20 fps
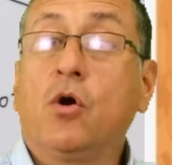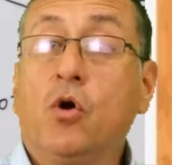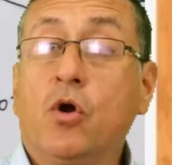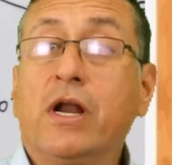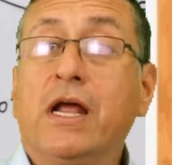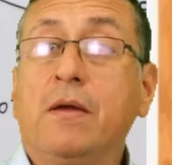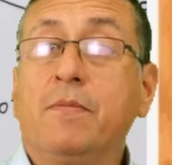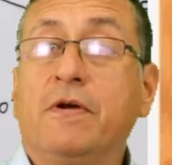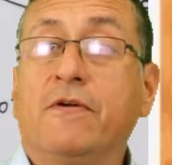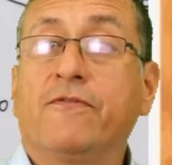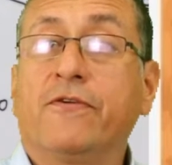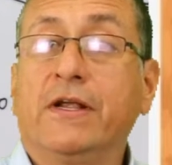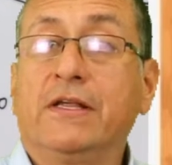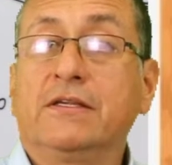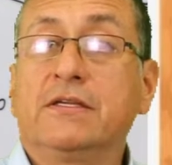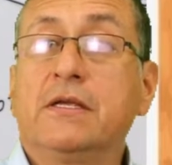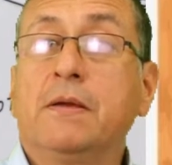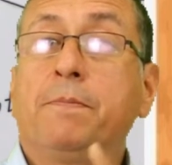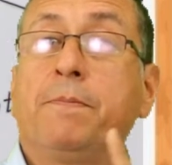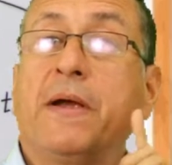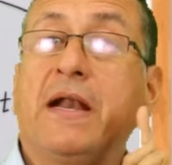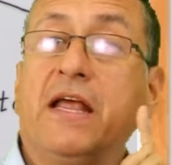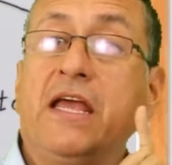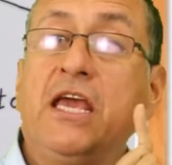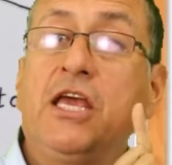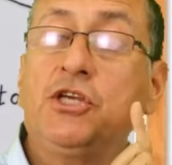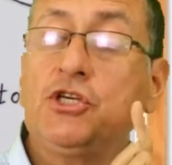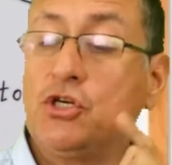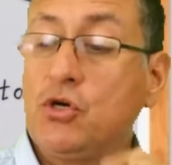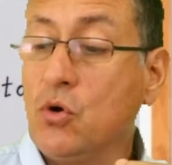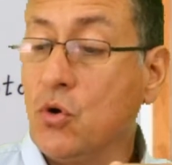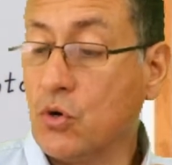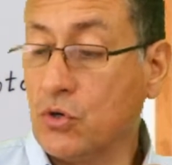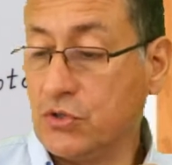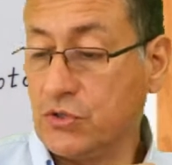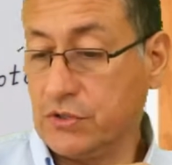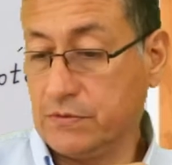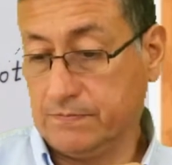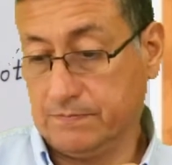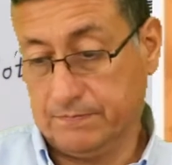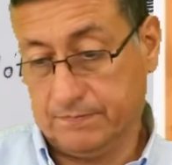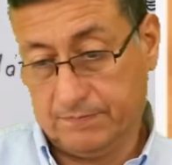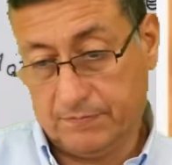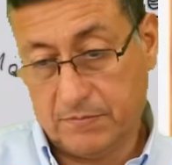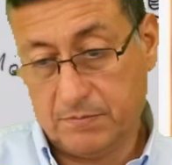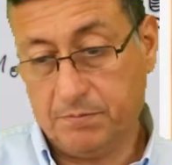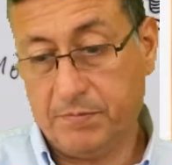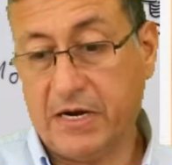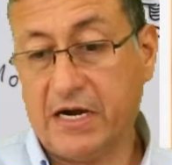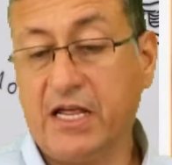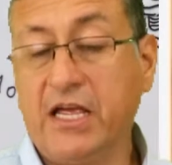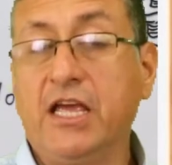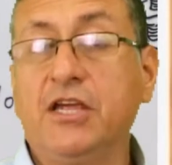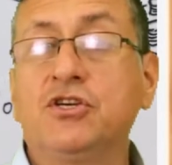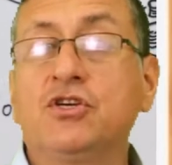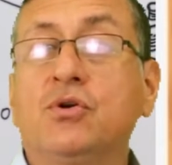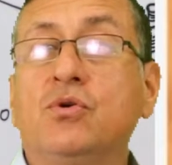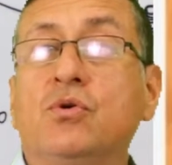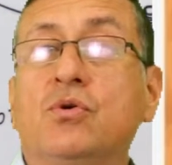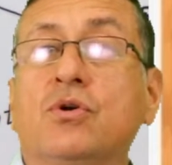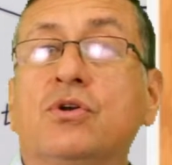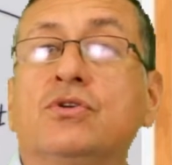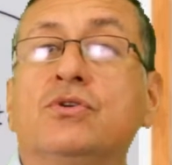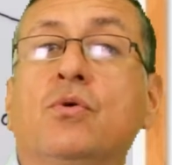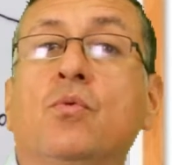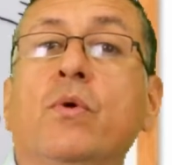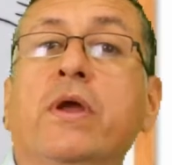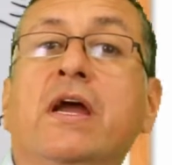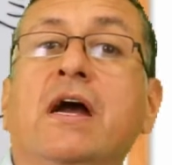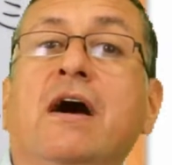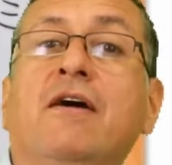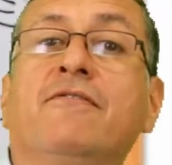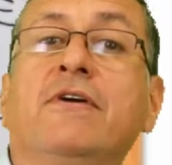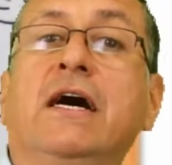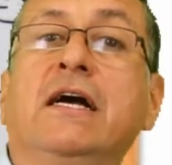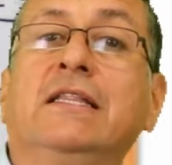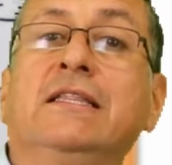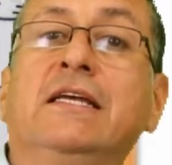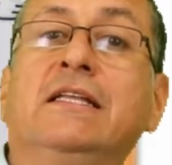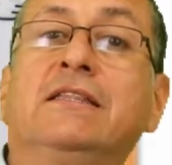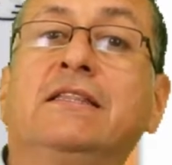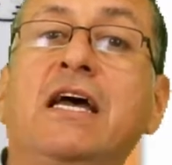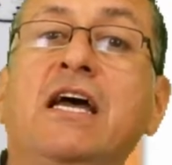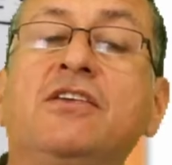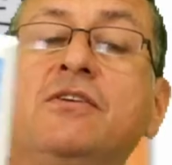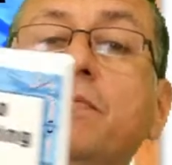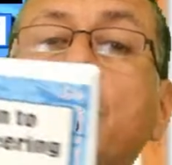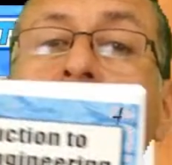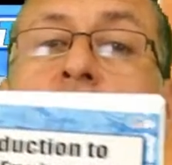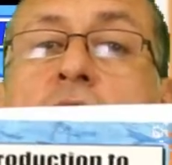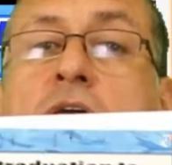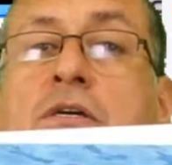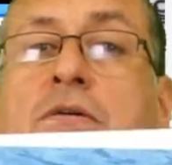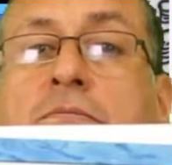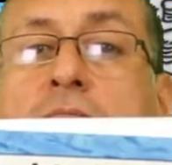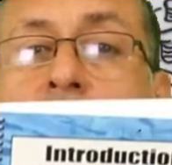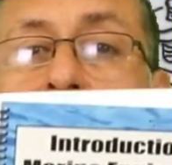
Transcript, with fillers: All right, my friends, per each course, per each course we have uh, the test book.